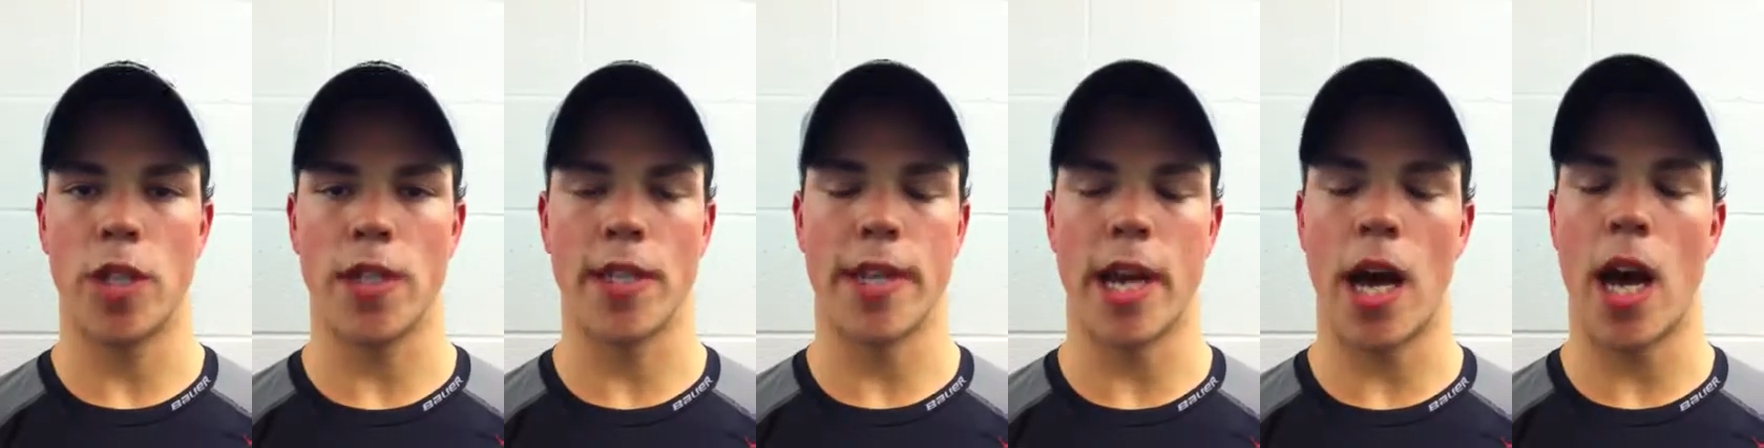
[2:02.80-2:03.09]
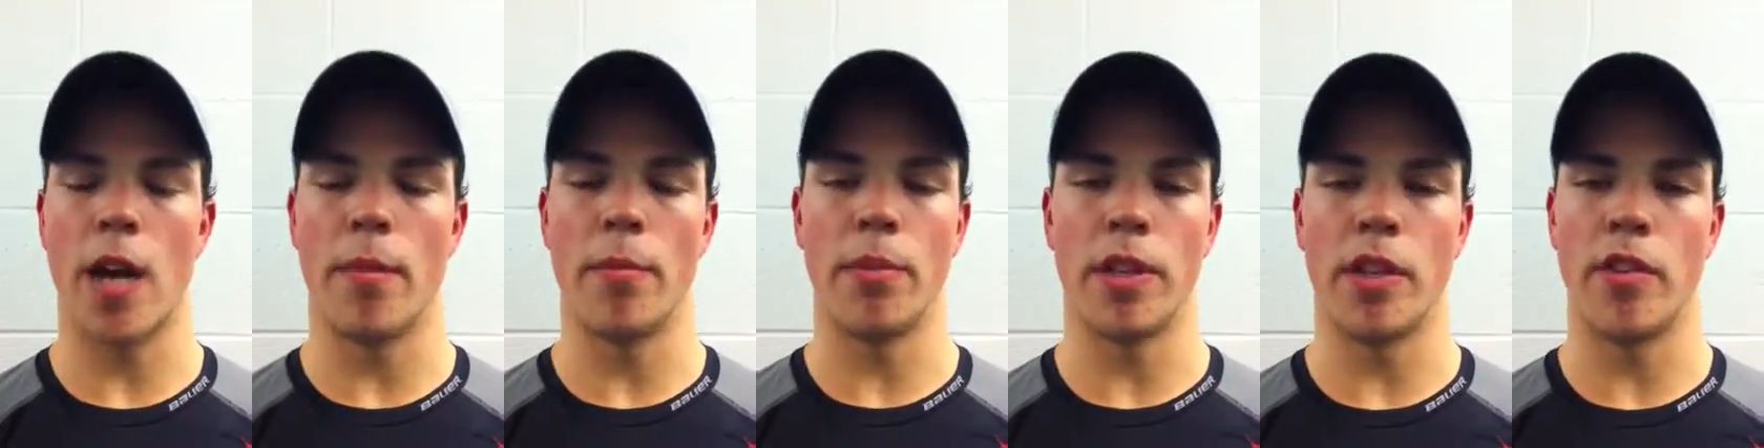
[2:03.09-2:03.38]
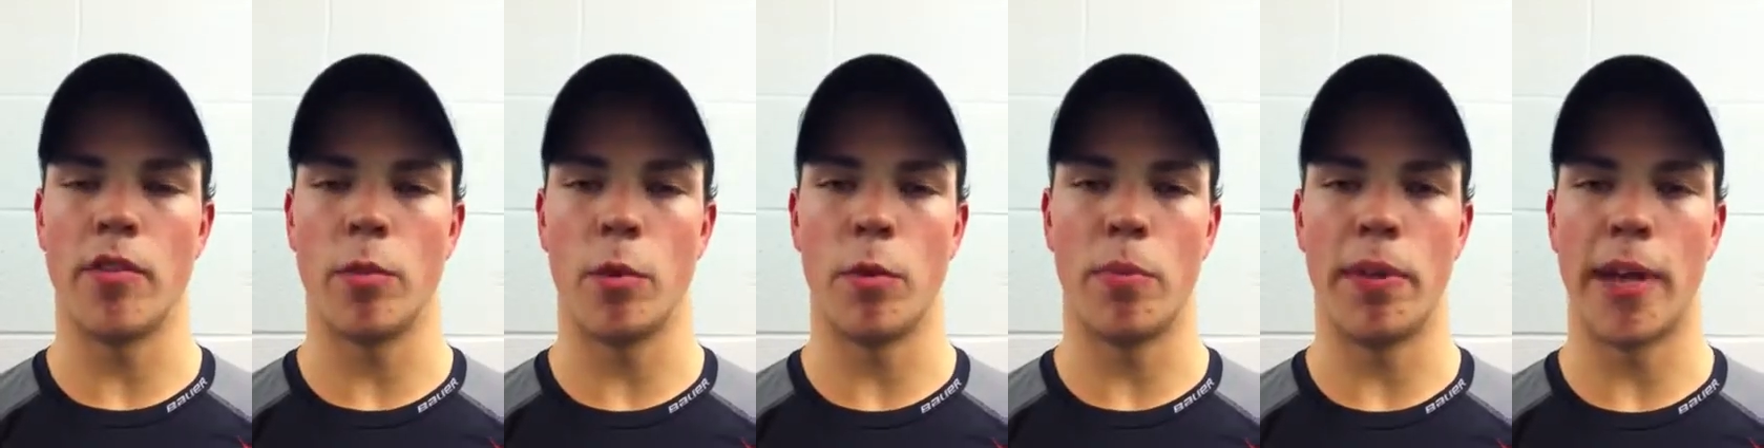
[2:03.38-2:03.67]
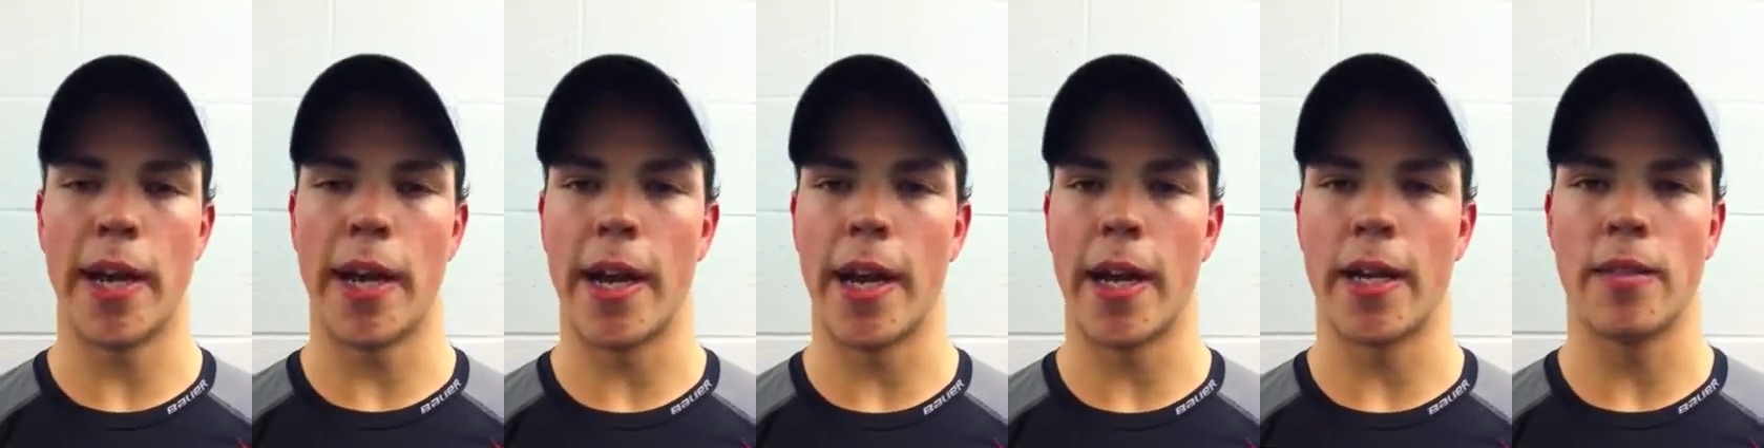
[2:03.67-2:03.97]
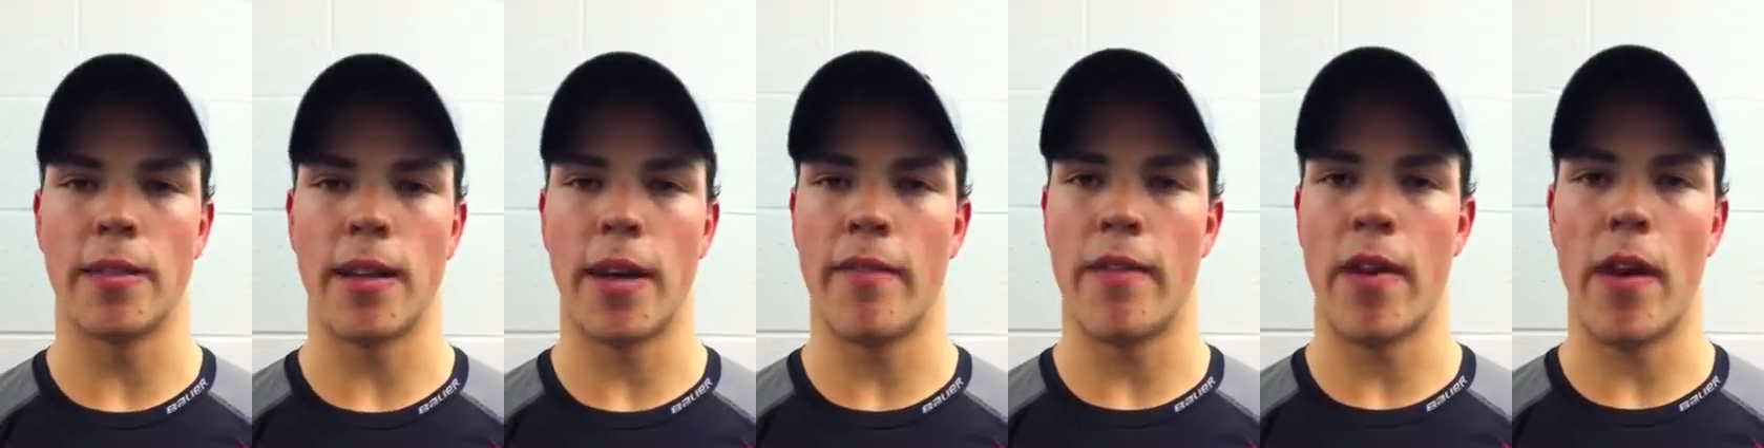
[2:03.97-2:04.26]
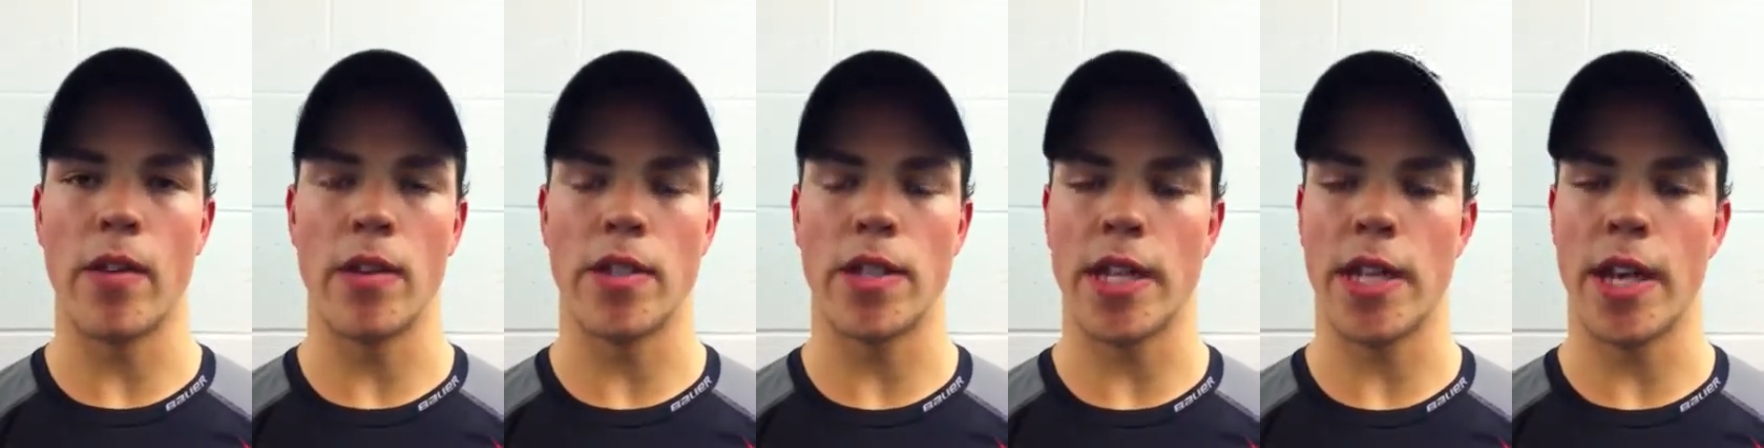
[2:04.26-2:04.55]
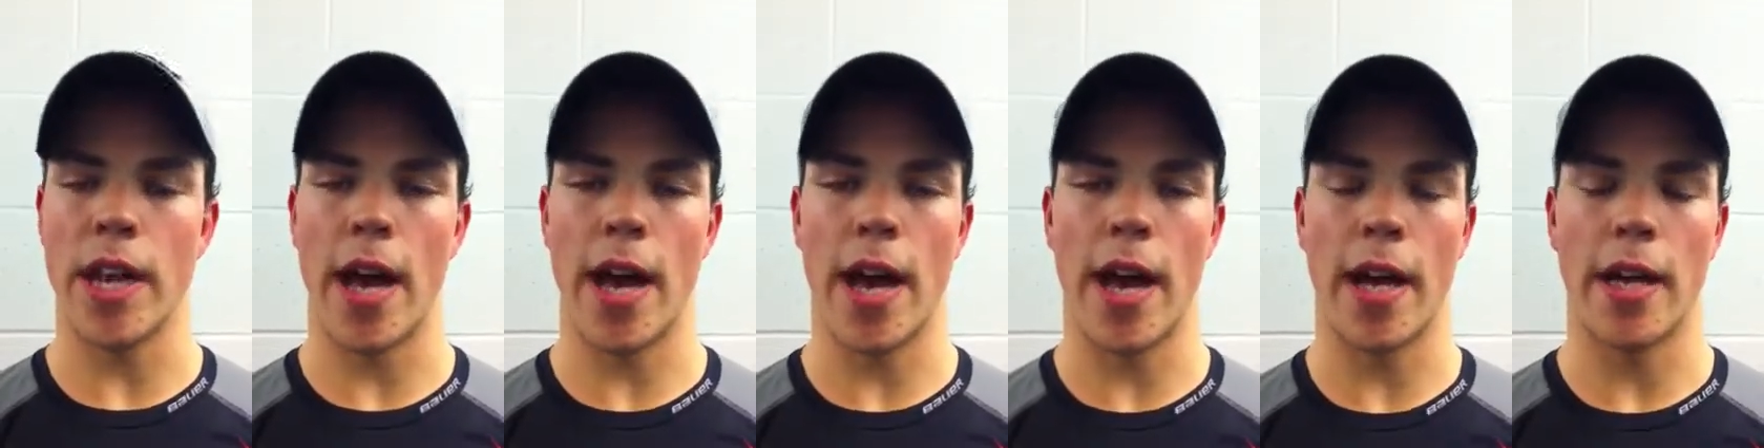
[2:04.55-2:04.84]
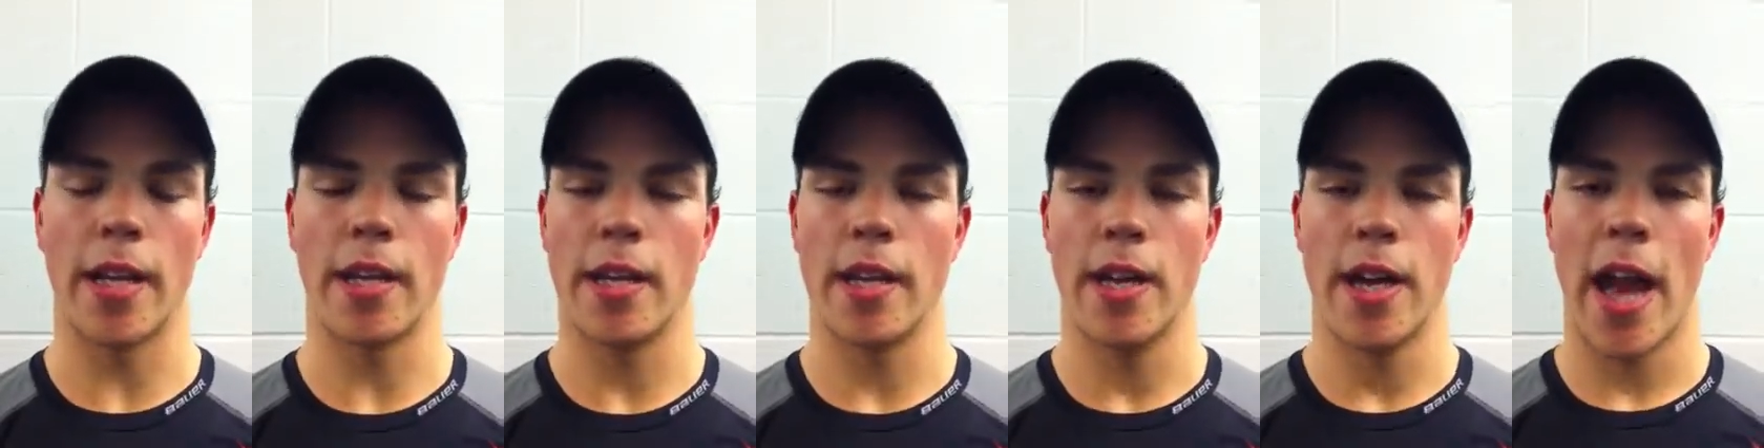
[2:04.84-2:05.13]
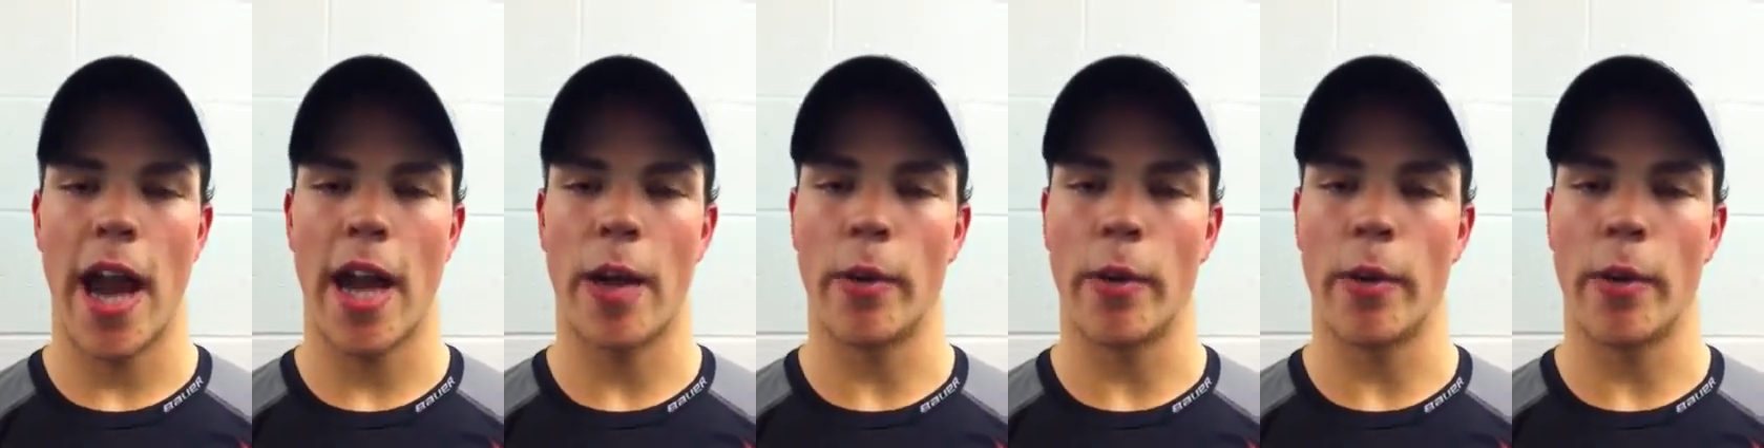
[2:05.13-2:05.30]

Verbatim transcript: just an unbelievable player. I've never seen uh,